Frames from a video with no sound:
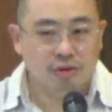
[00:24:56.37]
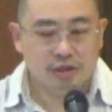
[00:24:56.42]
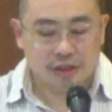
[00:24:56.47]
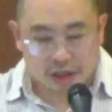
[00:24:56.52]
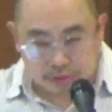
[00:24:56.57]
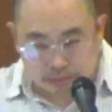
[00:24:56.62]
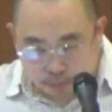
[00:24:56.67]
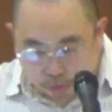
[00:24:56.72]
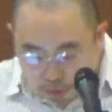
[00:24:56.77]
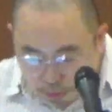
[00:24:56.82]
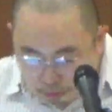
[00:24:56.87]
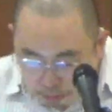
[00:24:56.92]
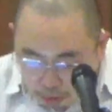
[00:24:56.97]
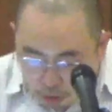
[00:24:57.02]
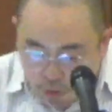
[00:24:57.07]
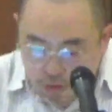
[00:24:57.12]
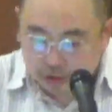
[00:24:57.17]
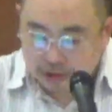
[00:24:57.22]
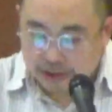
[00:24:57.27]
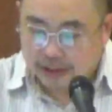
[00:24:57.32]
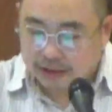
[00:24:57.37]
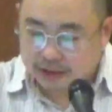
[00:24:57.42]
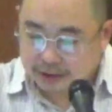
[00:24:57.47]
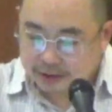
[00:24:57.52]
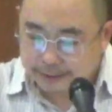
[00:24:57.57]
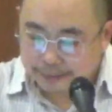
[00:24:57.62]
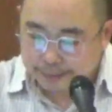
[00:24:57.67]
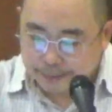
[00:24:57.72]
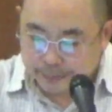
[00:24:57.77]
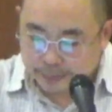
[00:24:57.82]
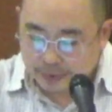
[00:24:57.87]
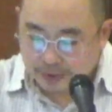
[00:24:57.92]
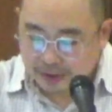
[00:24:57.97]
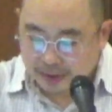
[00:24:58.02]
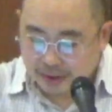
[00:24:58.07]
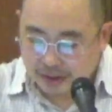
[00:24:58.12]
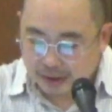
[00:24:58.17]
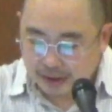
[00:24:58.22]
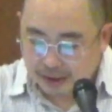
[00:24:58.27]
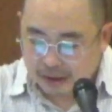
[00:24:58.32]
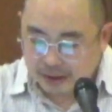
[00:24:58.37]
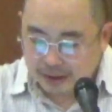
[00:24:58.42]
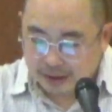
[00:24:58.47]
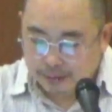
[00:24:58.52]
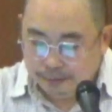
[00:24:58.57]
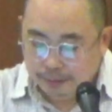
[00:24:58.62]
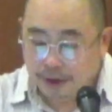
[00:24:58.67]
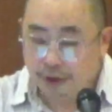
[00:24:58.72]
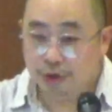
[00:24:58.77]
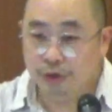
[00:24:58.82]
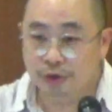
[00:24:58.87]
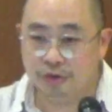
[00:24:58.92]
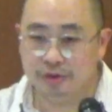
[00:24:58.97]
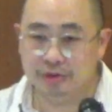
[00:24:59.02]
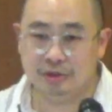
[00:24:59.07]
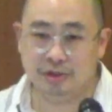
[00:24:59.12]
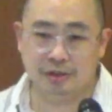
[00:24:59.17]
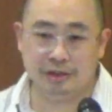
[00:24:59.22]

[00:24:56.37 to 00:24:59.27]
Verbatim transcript: just promote it. Period.